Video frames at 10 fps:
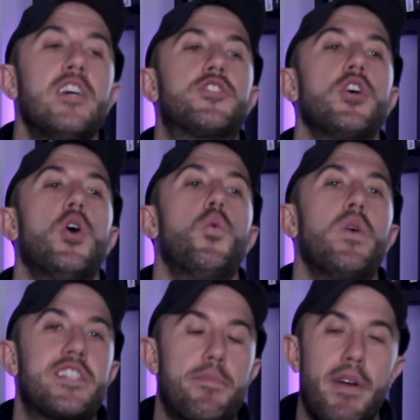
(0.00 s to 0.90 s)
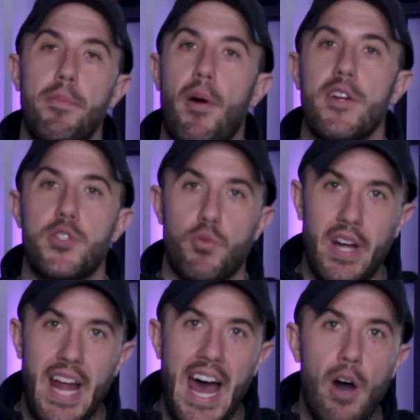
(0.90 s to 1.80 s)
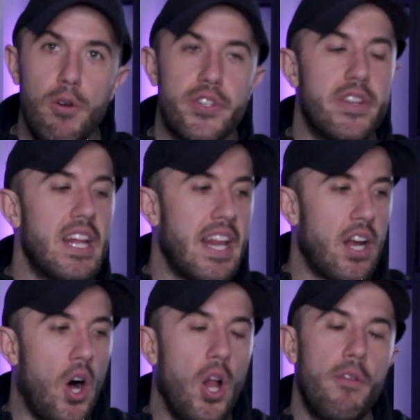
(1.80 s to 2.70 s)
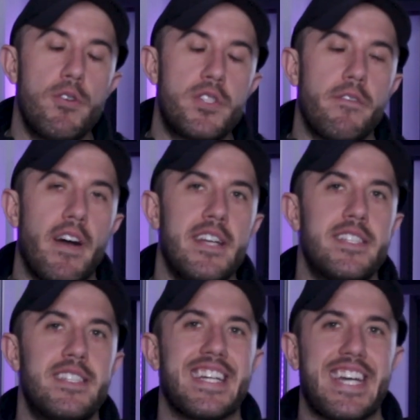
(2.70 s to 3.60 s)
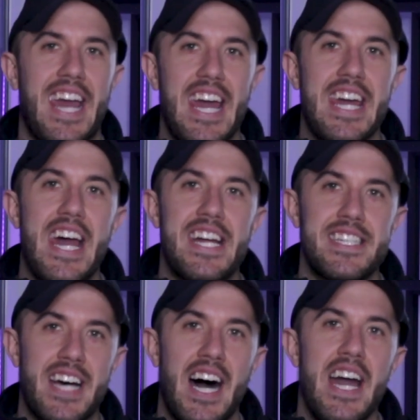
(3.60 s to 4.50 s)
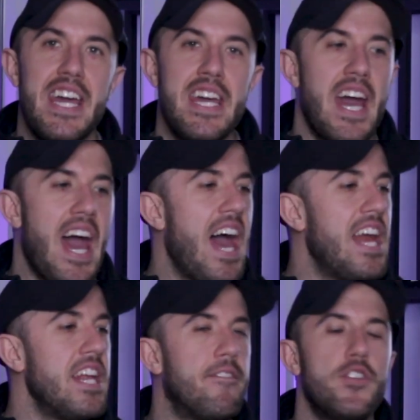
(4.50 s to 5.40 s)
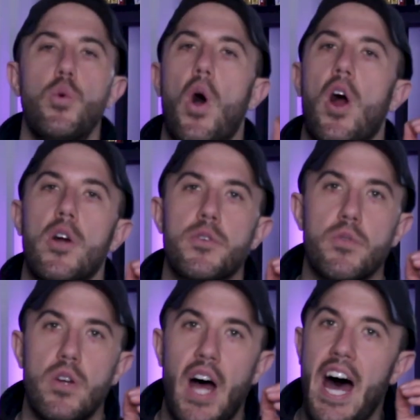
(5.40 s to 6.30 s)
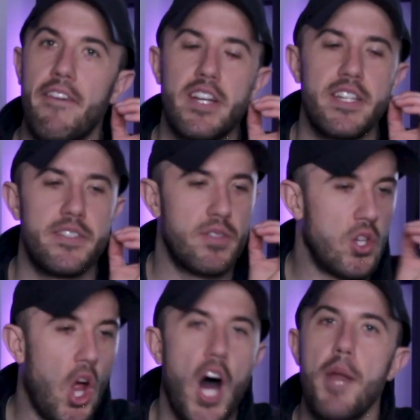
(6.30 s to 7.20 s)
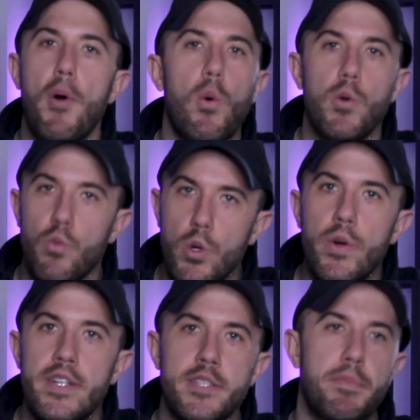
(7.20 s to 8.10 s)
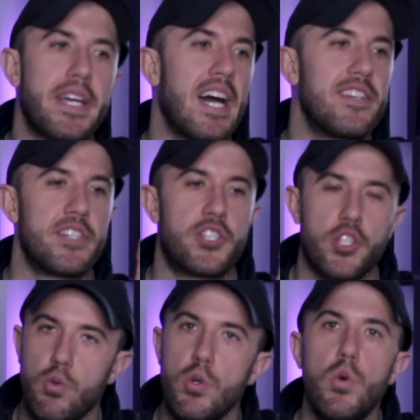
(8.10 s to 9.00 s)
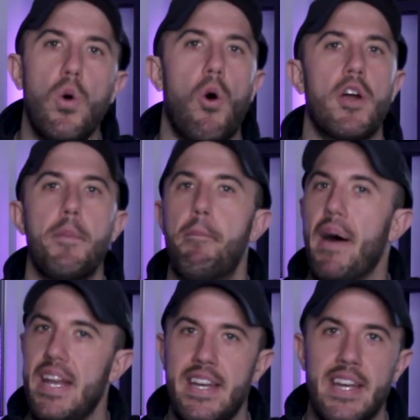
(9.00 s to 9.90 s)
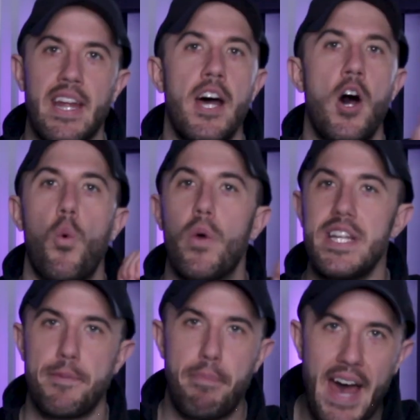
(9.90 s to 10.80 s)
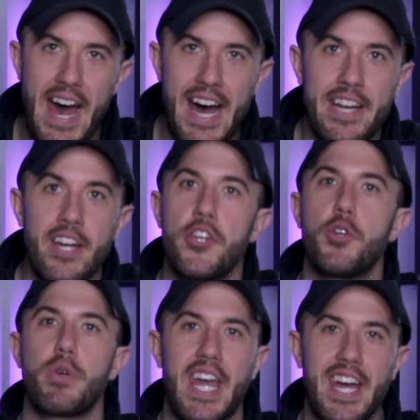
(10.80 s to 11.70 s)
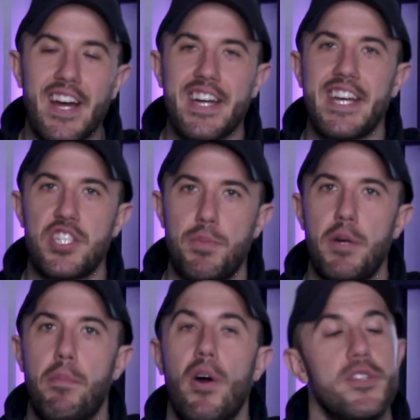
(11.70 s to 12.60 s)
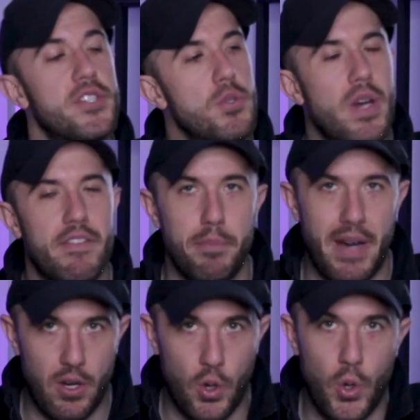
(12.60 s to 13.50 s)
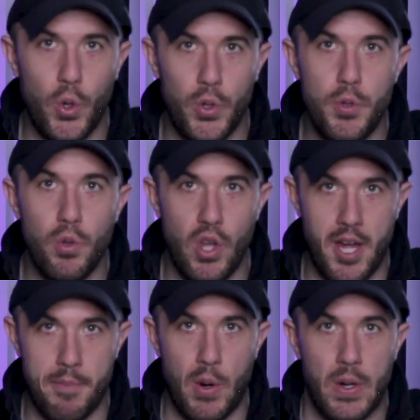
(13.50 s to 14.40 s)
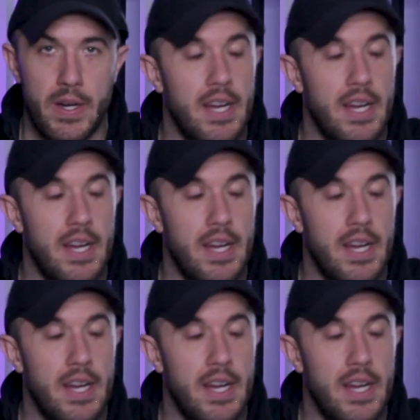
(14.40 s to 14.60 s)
So when spare parts run out, they let all of those devices decay and die. And if you are having a lawnmower ruined because a screw or a button went bad, you cannot get spare parts and you have to buy a whole new lawnmower.